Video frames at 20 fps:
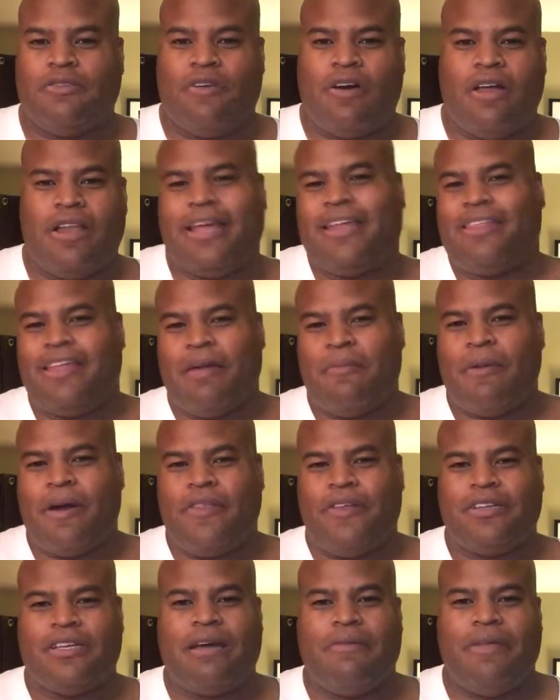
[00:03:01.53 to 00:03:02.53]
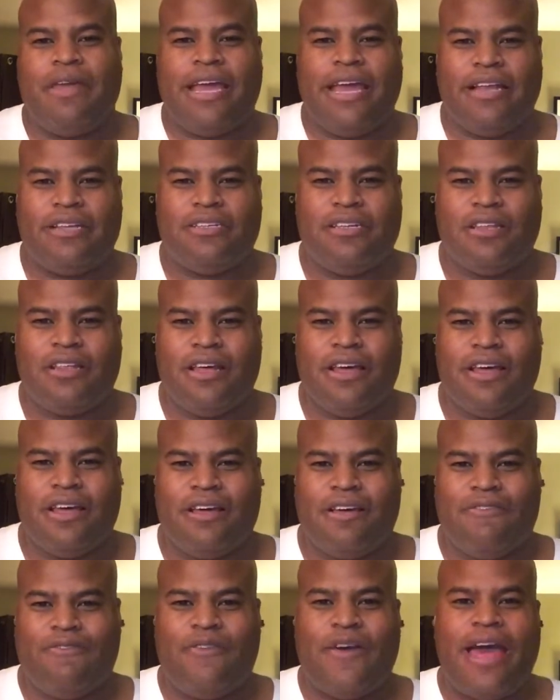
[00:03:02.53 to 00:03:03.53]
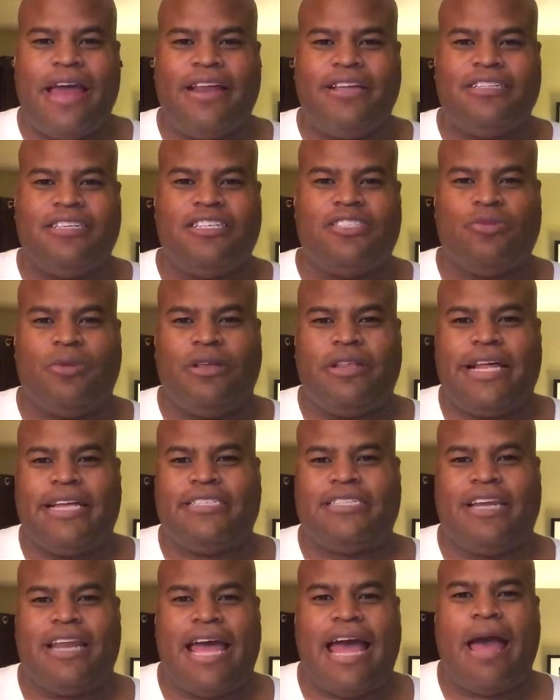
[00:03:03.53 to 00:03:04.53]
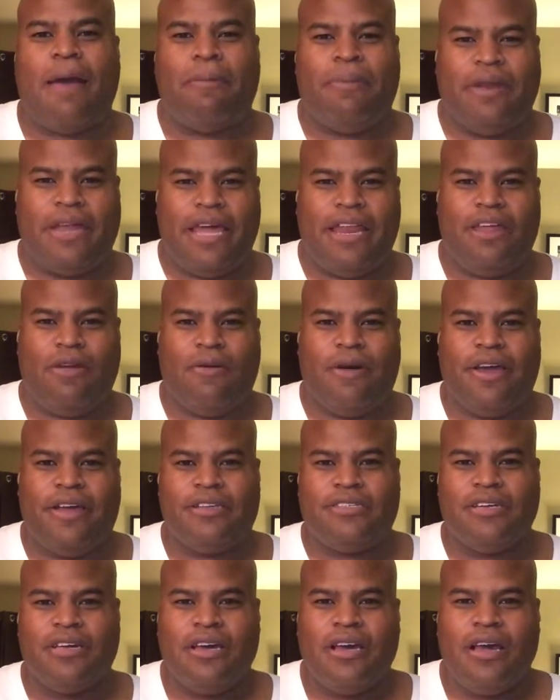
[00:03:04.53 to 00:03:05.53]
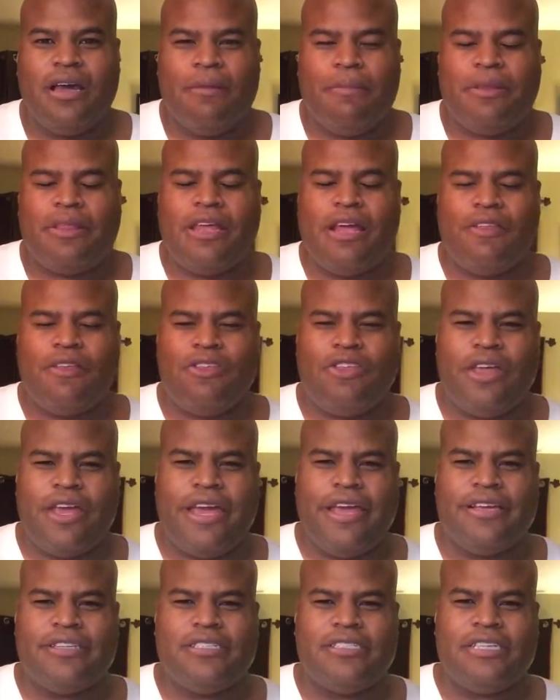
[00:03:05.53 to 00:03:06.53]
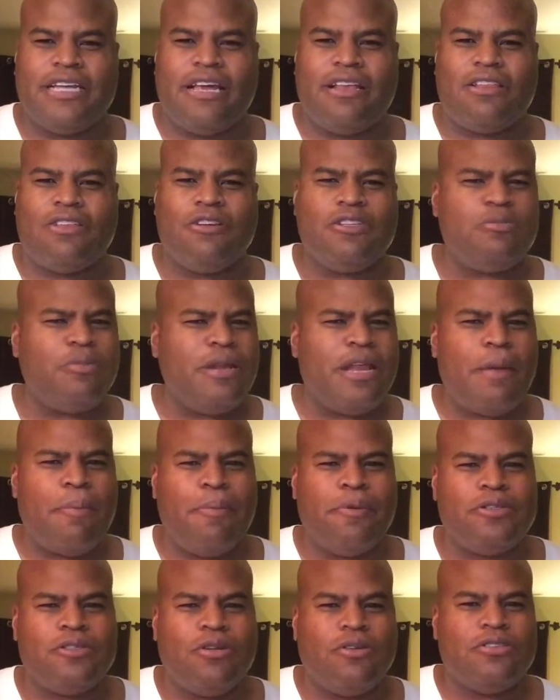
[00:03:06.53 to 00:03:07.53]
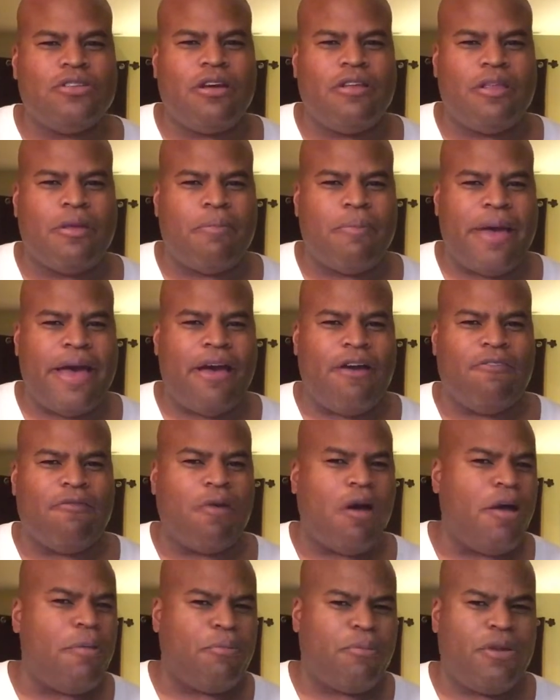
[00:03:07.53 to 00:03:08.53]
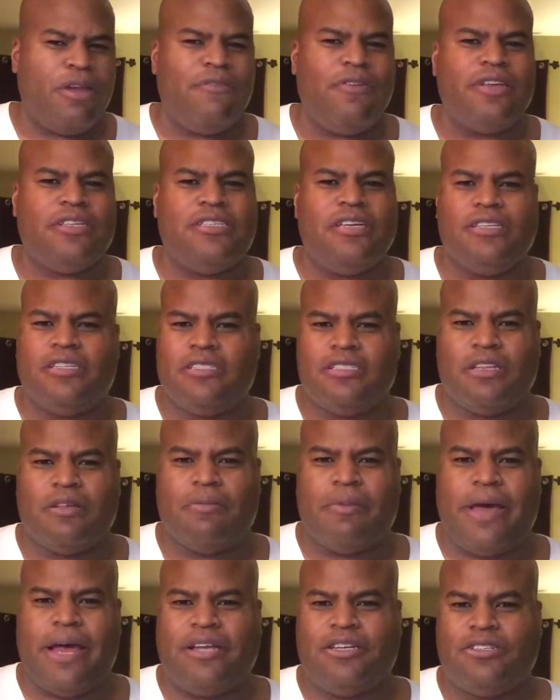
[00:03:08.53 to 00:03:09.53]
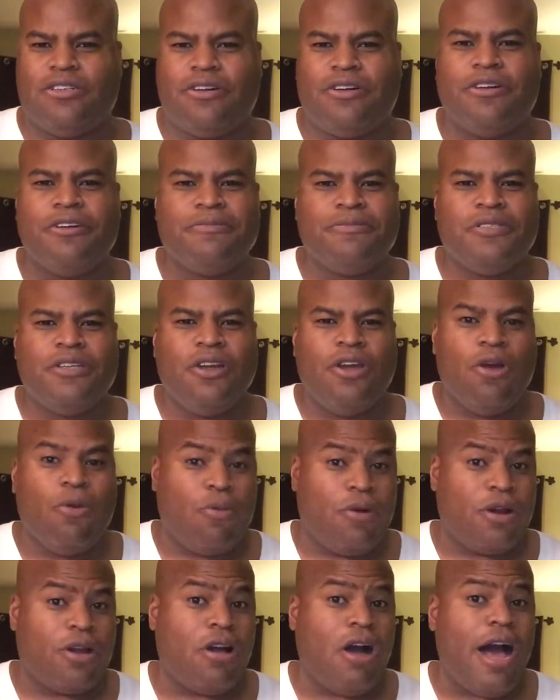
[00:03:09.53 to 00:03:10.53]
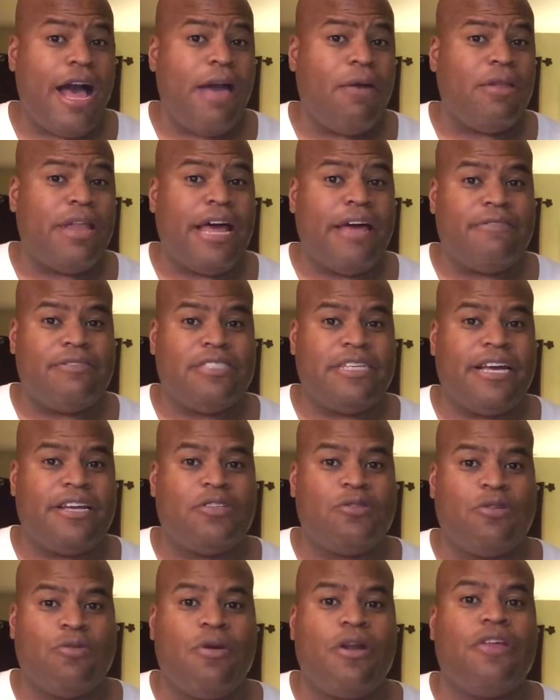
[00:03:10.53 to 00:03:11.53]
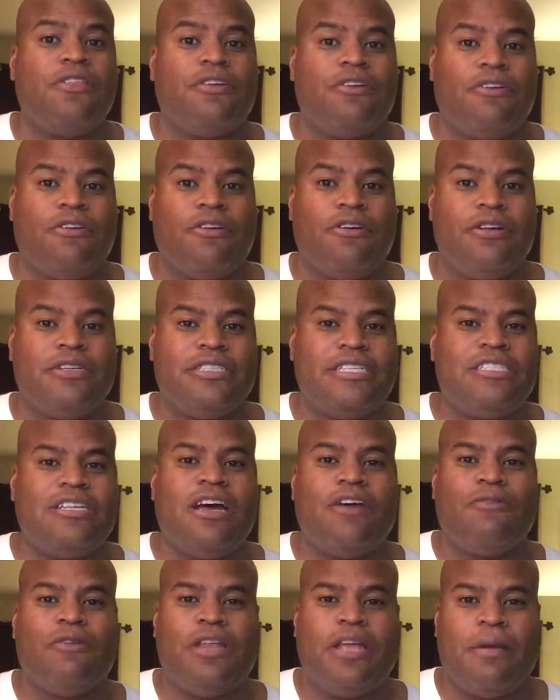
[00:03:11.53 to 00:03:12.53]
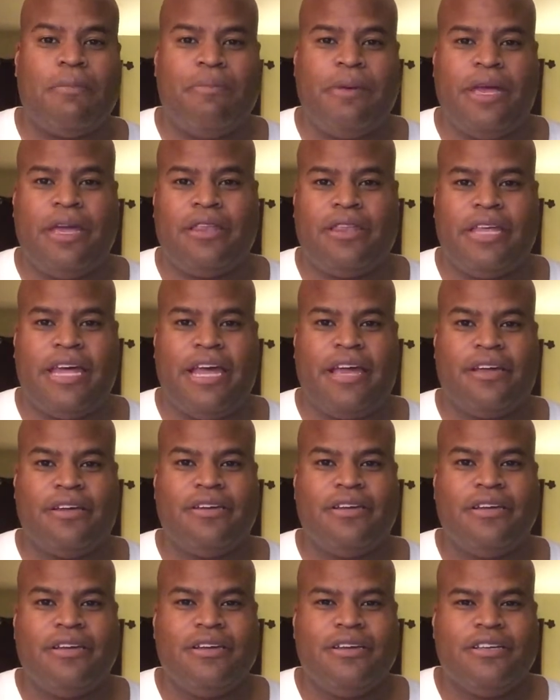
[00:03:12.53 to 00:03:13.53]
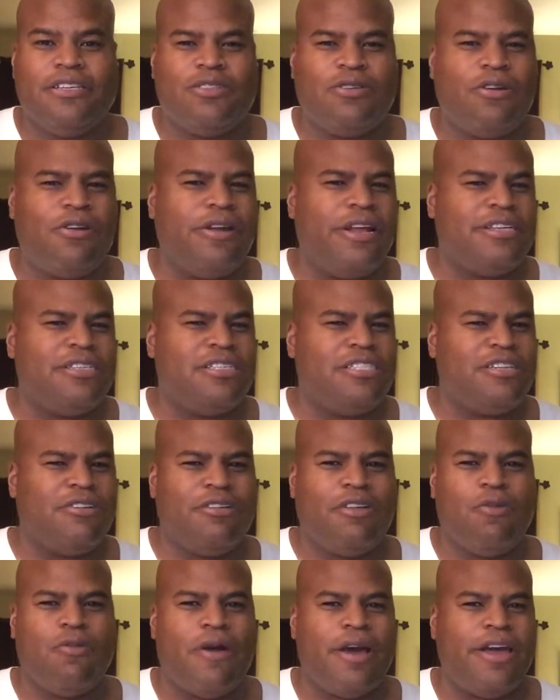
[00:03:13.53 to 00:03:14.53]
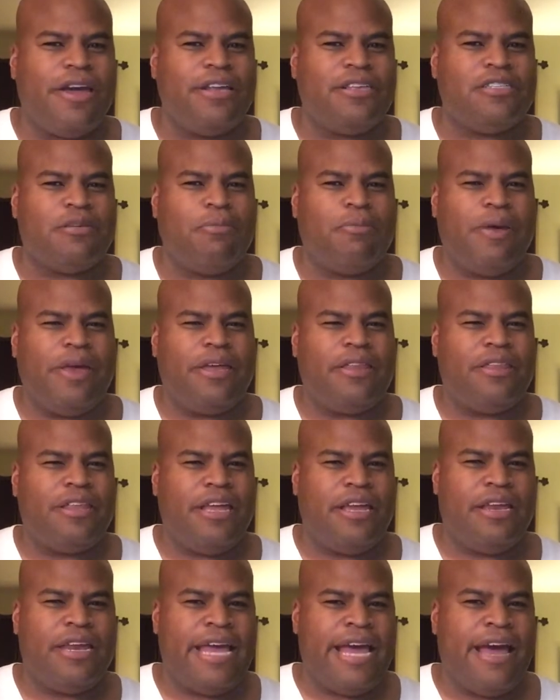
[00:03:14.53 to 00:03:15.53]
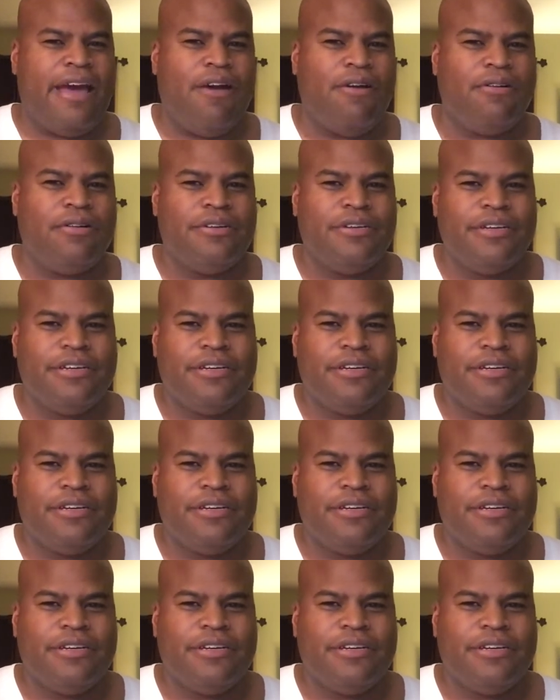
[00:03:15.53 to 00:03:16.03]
of all, I think by the time they get to the fantasy suite, that's going to happen anyways. But the other thing is that there's been episodes on previous seasons of The Bachelor where a guy will have sex with one of the girls, and it's not really a big thing. So I don't necessarily why it's a big thing now.